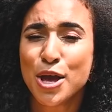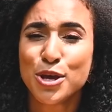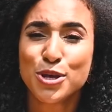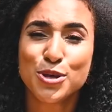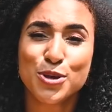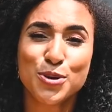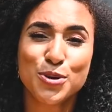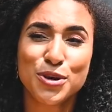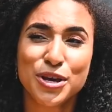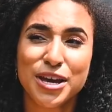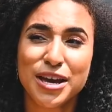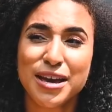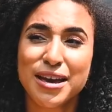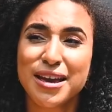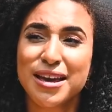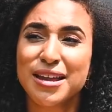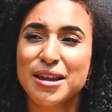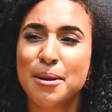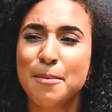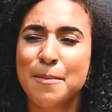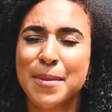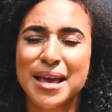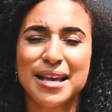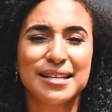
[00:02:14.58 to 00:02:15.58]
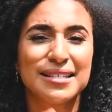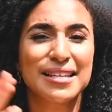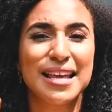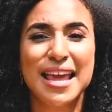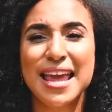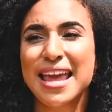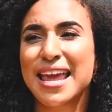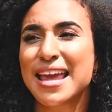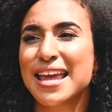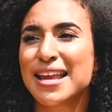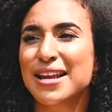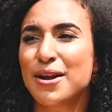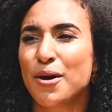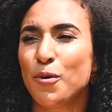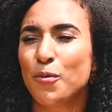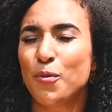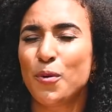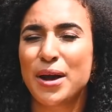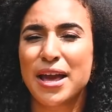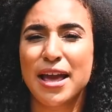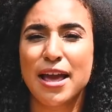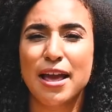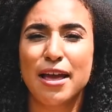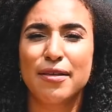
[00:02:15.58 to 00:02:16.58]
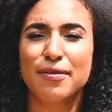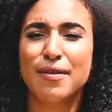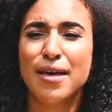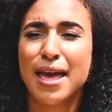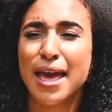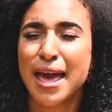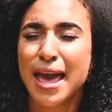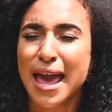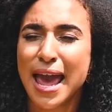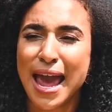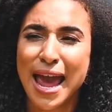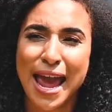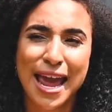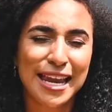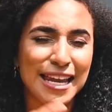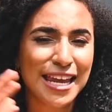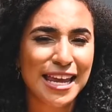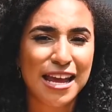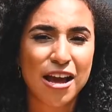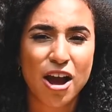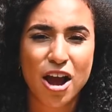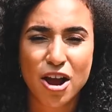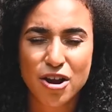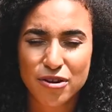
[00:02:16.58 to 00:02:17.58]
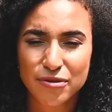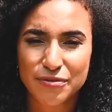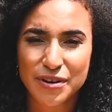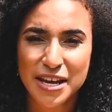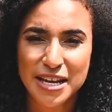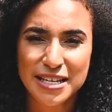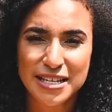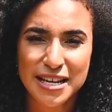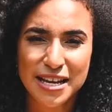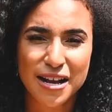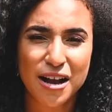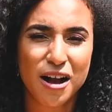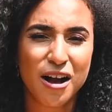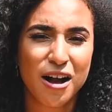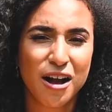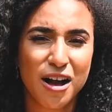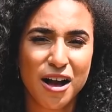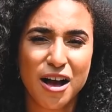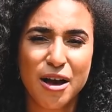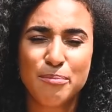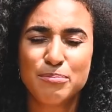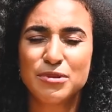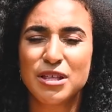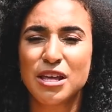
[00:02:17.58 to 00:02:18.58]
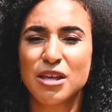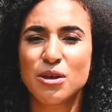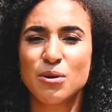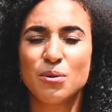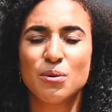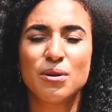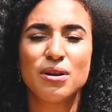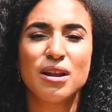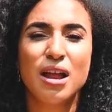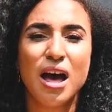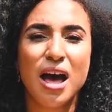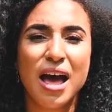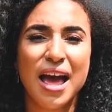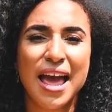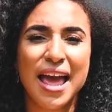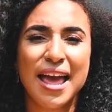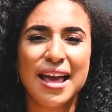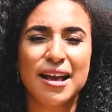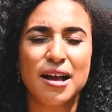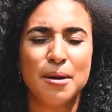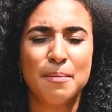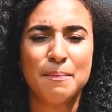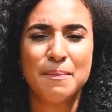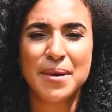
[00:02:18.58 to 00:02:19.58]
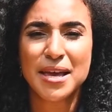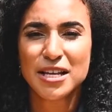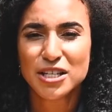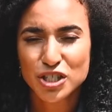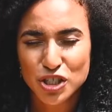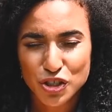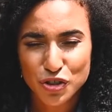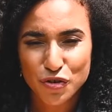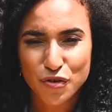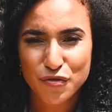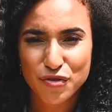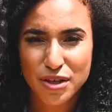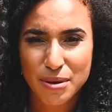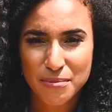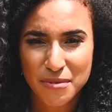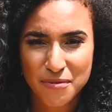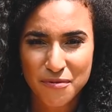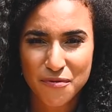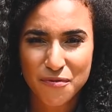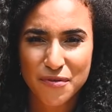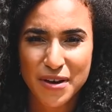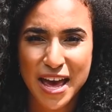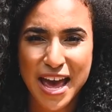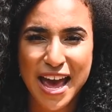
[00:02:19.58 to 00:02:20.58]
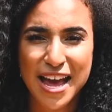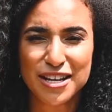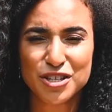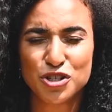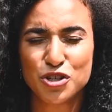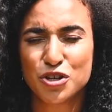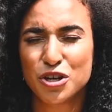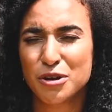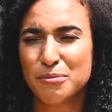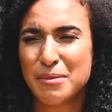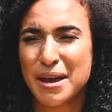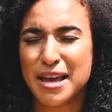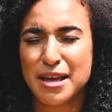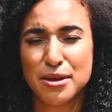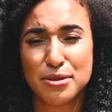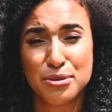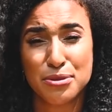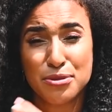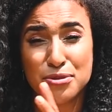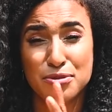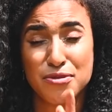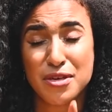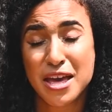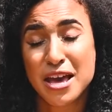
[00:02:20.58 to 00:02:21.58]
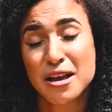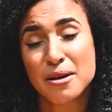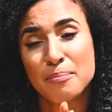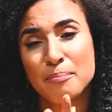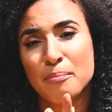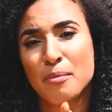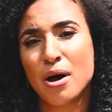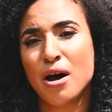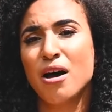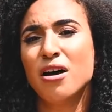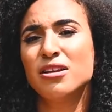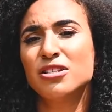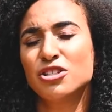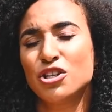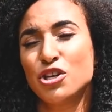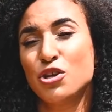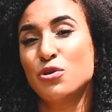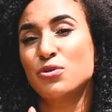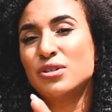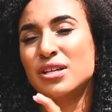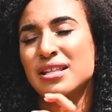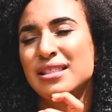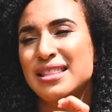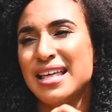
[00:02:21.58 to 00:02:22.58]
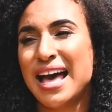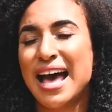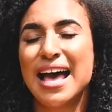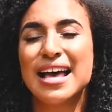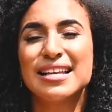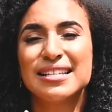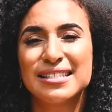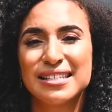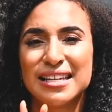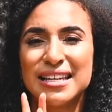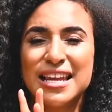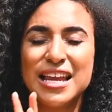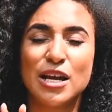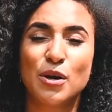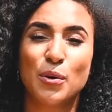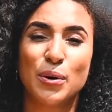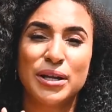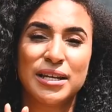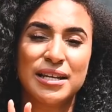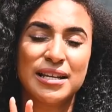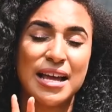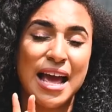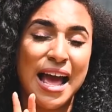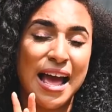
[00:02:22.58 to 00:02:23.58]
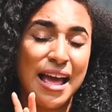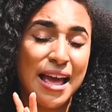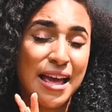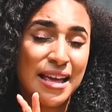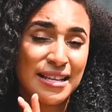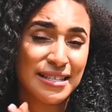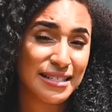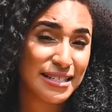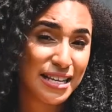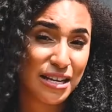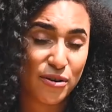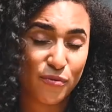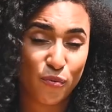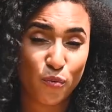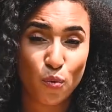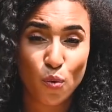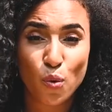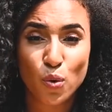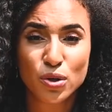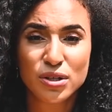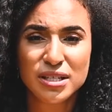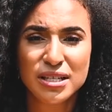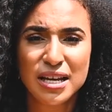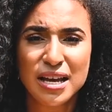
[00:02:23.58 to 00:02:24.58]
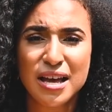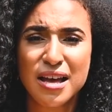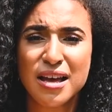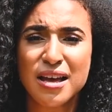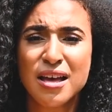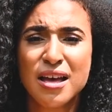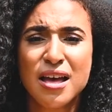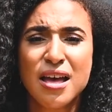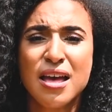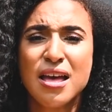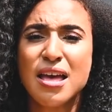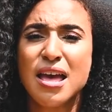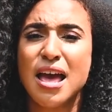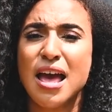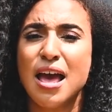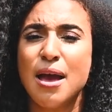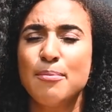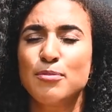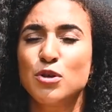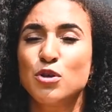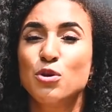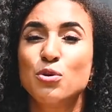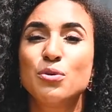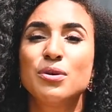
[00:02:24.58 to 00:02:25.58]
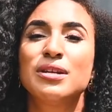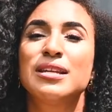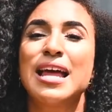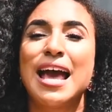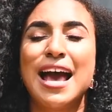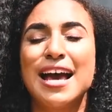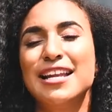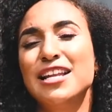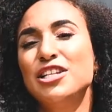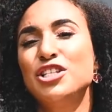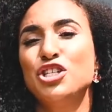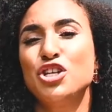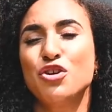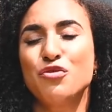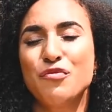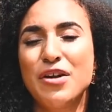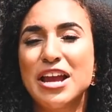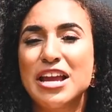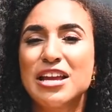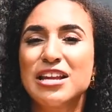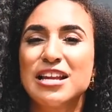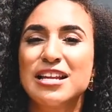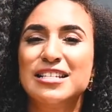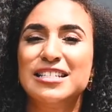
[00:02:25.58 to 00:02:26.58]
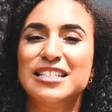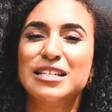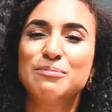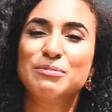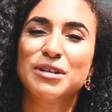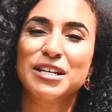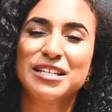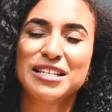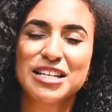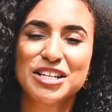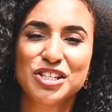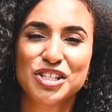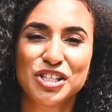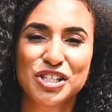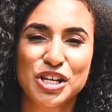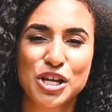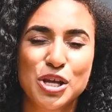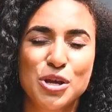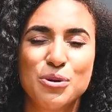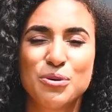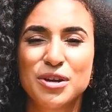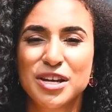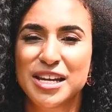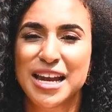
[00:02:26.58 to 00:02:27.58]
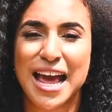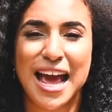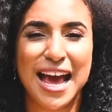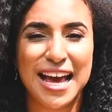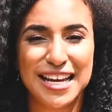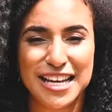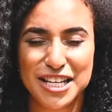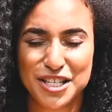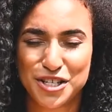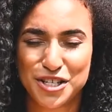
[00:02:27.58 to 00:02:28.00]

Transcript: You can mix it in with any ayurvedic herb that you like, a mixture of them in fact. You can make a thick mask using that as the liquid instead of water. You can add it to your regular deep conditioner, you can add it